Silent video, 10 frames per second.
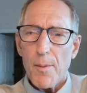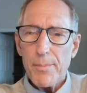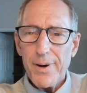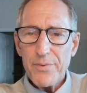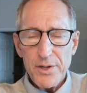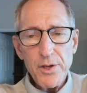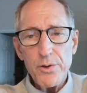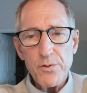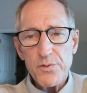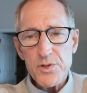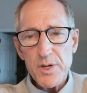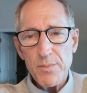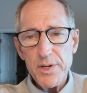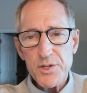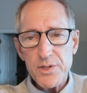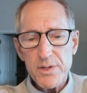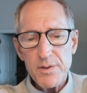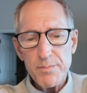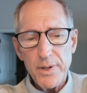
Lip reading: But they do for some reason.